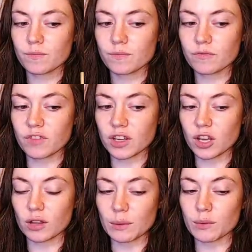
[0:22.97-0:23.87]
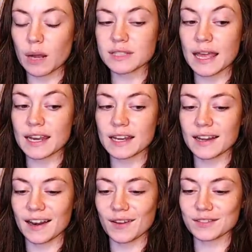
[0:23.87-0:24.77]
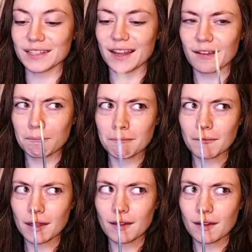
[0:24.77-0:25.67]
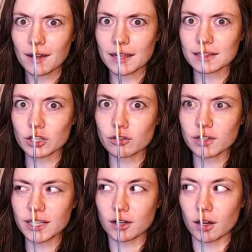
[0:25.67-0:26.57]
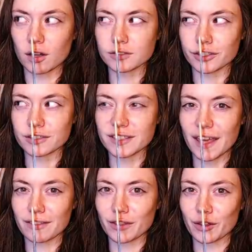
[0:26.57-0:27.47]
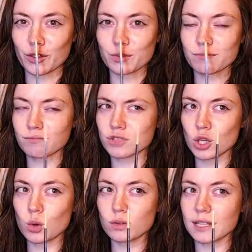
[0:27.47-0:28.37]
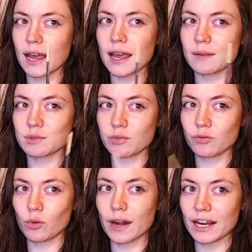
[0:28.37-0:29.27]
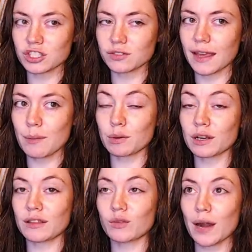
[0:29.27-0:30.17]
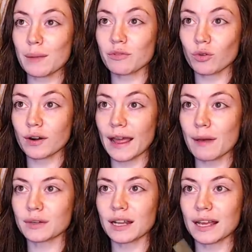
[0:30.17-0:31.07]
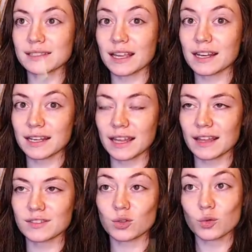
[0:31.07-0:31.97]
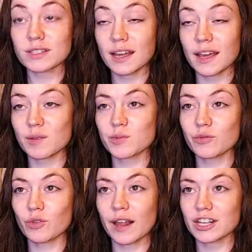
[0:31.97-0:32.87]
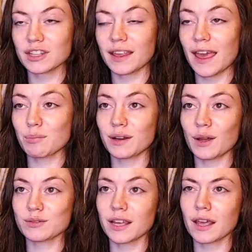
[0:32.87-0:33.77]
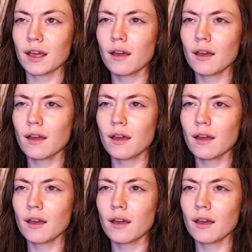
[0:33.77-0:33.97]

video, like, when I was editing. I was like, I literally called her death, like, two times before it actually happened, and then right before it happened, I said it again. So three times before it actually happened, I was like,